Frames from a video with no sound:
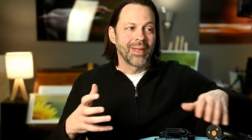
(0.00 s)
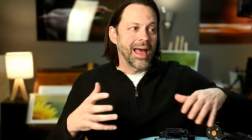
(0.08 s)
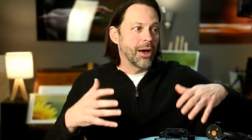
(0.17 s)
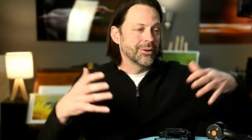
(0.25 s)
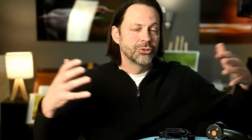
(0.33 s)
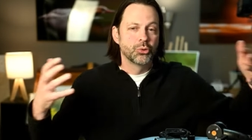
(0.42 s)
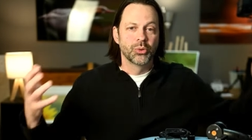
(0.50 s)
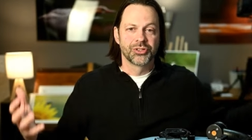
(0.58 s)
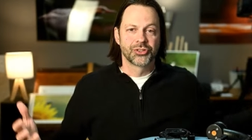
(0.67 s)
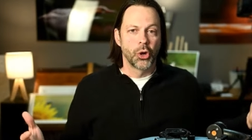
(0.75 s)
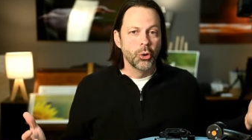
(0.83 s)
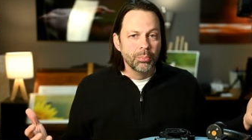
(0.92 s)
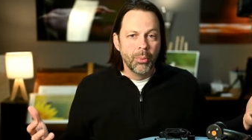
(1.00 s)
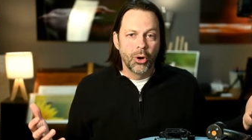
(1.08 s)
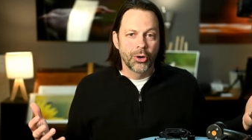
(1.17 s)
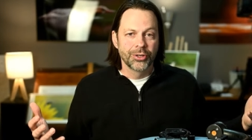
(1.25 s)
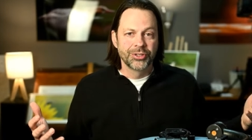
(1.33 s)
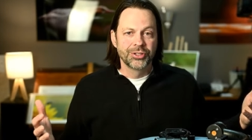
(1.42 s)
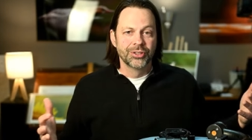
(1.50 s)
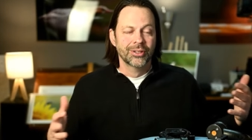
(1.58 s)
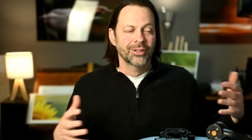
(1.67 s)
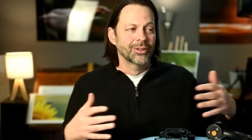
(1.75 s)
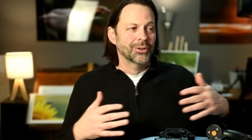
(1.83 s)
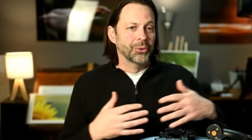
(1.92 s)
out into a salt marsh
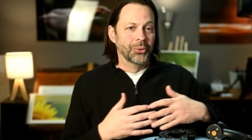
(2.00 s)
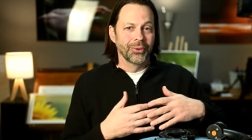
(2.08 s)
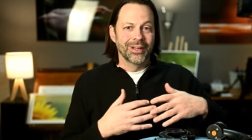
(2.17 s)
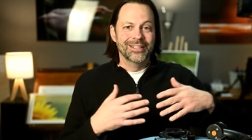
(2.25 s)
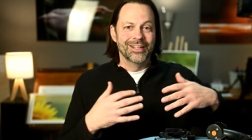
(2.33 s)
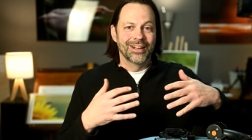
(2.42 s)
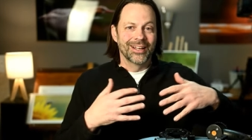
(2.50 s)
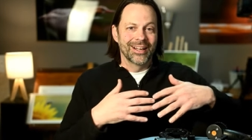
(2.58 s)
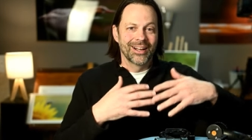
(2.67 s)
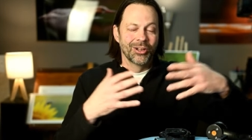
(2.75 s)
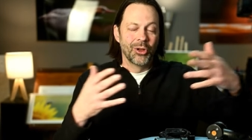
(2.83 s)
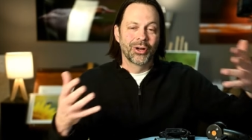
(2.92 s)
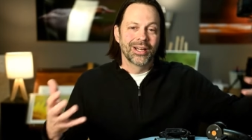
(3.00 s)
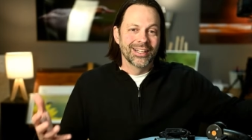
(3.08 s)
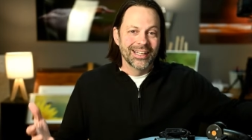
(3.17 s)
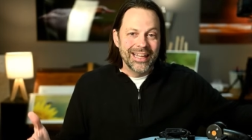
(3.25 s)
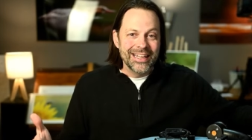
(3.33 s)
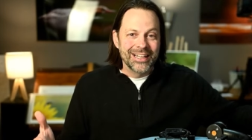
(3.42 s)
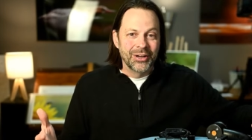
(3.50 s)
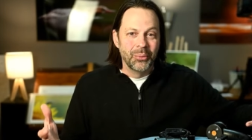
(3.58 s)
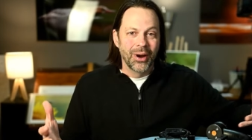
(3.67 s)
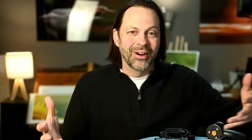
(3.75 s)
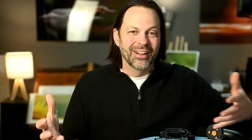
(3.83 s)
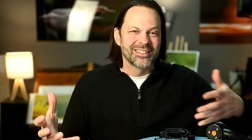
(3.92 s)
or in, uh, along a lake
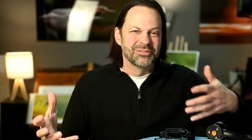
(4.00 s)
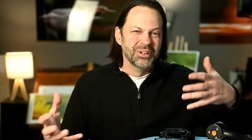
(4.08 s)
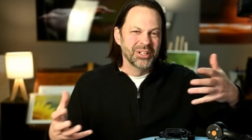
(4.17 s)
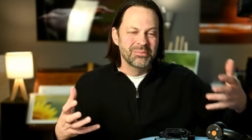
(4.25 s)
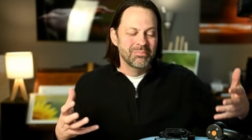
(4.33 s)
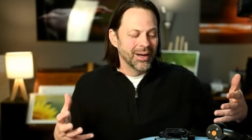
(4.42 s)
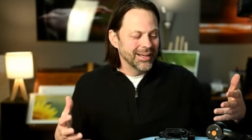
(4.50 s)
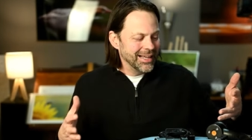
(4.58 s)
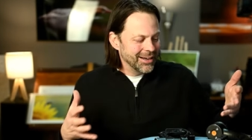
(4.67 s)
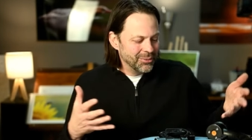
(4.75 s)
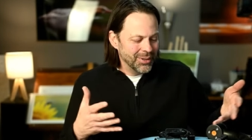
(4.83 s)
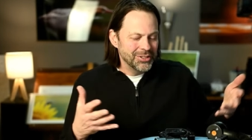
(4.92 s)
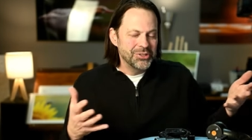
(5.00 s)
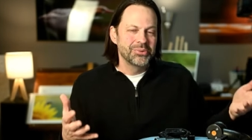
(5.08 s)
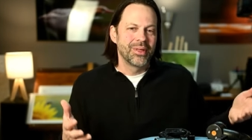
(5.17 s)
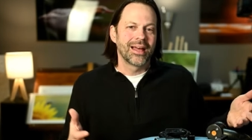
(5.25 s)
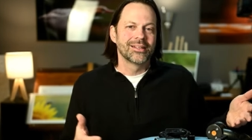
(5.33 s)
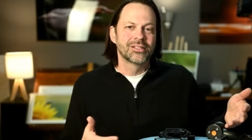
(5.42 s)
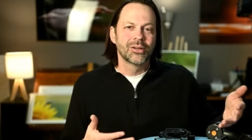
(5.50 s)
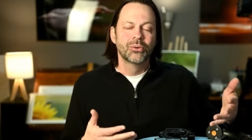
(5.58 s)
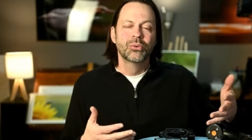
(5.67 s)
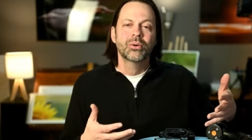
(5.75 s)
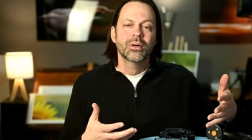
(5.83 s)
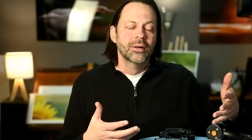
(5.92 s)
where it's really muddy. I don't want to do that.
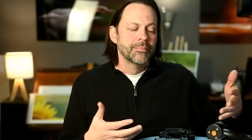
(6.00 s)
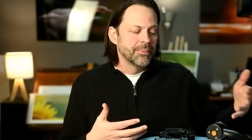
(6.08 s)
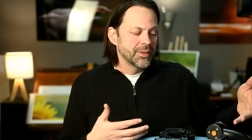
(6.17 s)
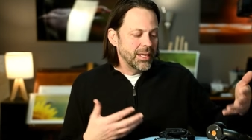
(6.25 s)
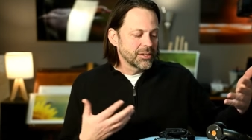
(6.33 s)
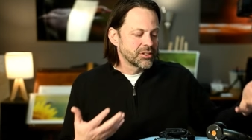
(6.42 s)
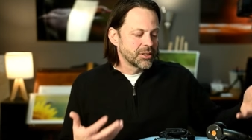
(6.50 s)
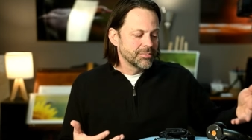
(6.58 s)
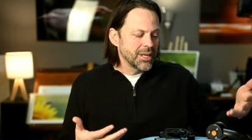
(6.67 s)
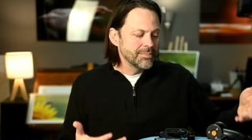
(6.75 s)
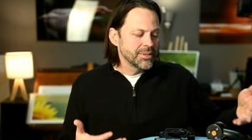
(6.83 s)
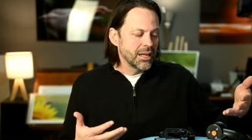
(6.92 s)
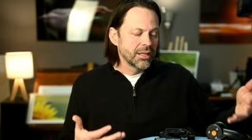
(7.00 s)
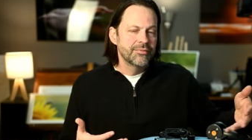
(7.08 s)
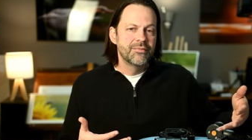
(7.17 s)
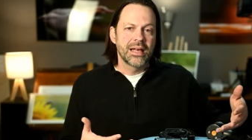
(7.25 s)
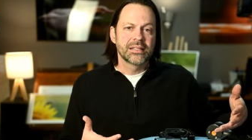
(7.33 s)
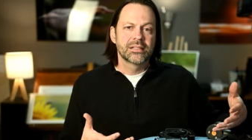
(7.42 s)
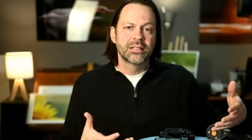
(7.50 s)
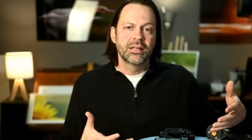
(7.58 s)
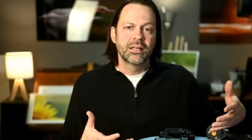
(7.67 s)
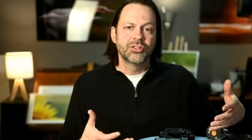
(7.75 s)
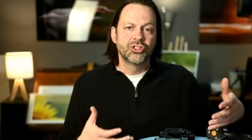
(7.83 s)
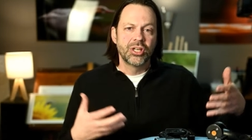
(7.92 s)
So yes, sometimes I'll invest in
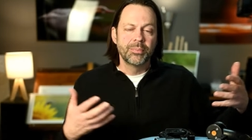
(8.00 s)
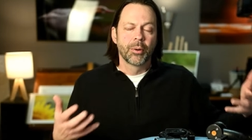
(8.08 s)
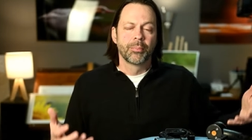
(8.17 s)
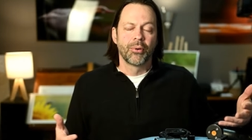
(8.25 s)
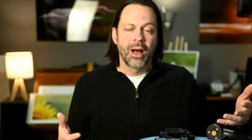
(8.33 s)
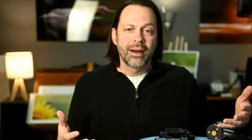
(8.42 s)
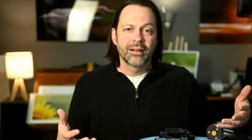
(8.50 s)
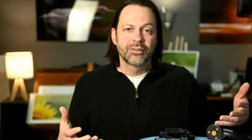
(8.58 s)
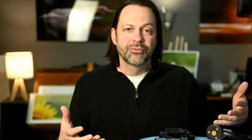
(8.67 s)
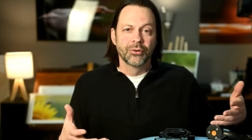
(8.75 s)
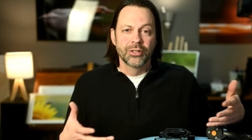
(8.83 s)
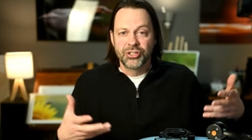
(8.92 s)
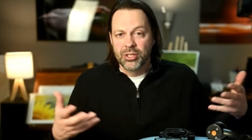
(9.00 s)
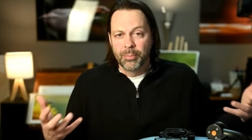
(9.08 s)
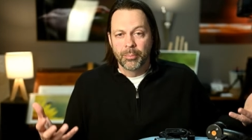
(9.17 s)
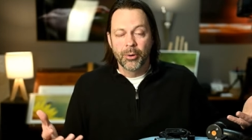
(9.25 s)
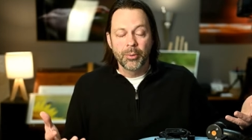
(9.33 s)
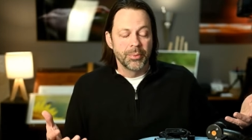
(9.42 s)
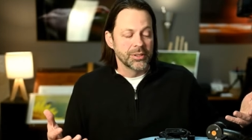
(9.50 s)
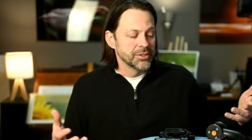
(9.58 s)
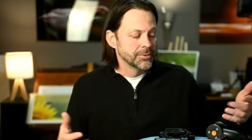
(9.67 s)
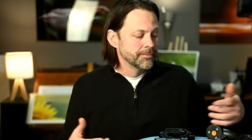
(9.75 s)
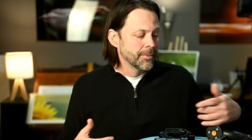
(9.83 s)
a cheaper product for a cheaper purpose.